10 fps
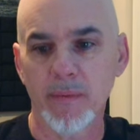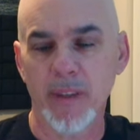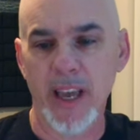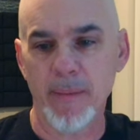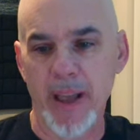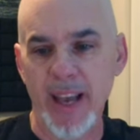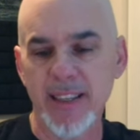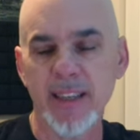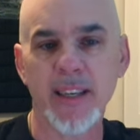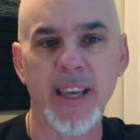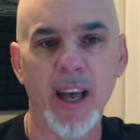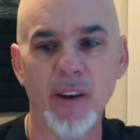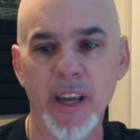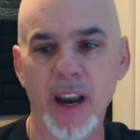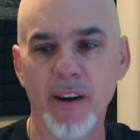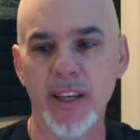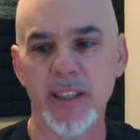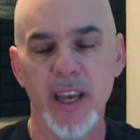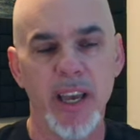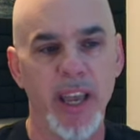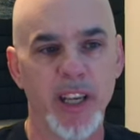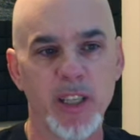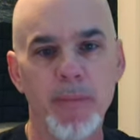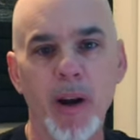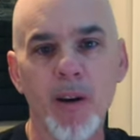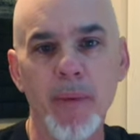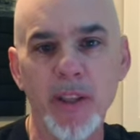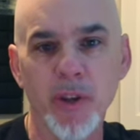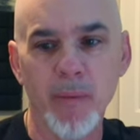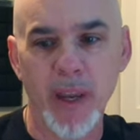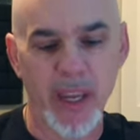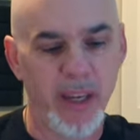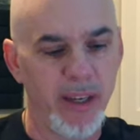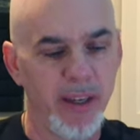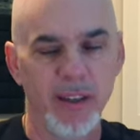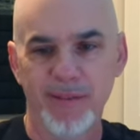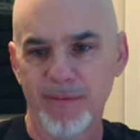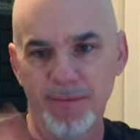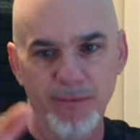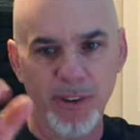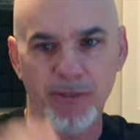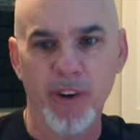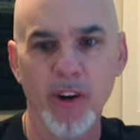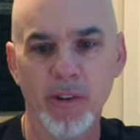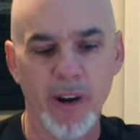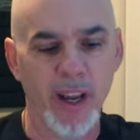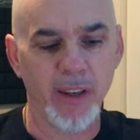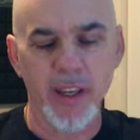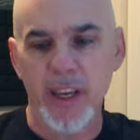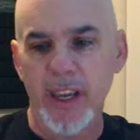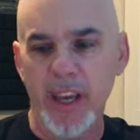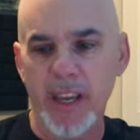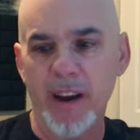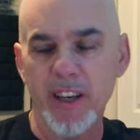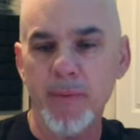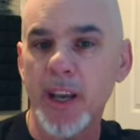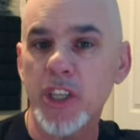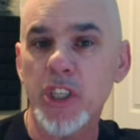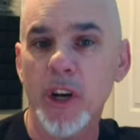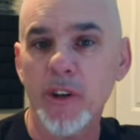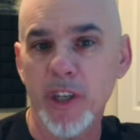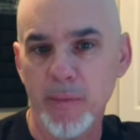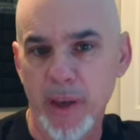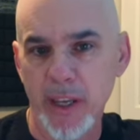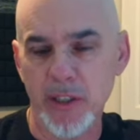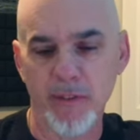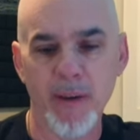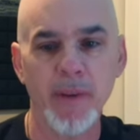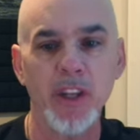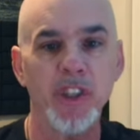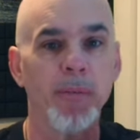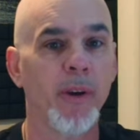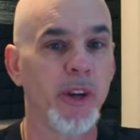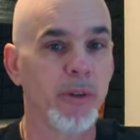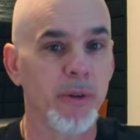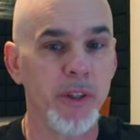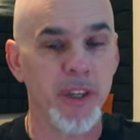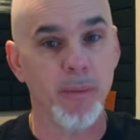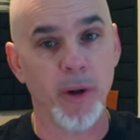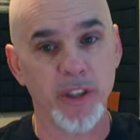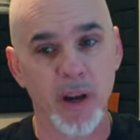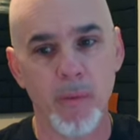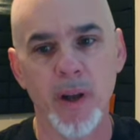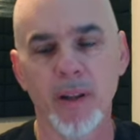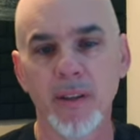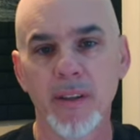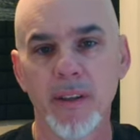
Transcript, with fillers: Okay, my excess account carries experimental money for farting around. It carries my excursion money. So if I'm going to jump on a cruise ship, which I will,